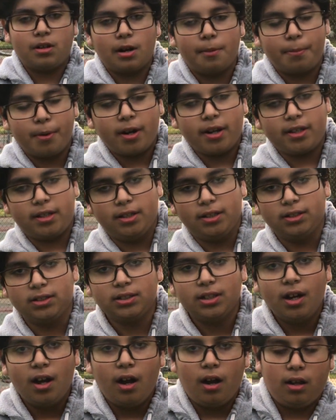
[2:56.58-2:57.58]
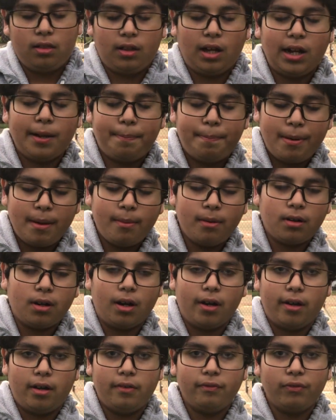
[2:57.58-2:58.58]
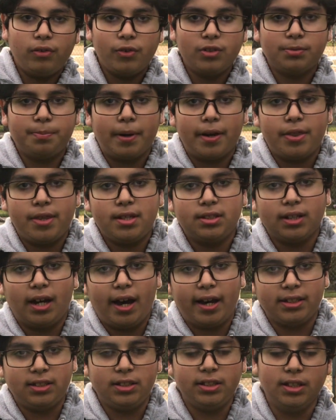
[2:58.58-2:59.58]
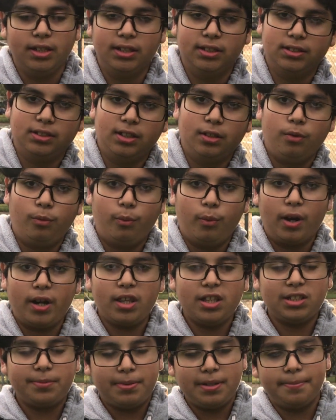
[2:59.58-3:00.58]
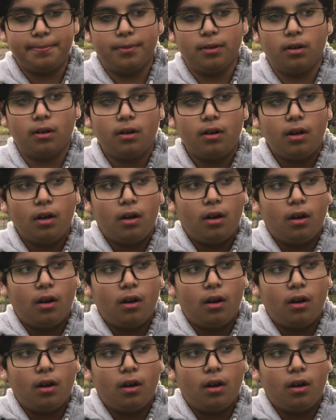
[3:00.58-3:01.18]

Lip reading: Copernicus, a lot of people got influenced by these ideas, and one of these people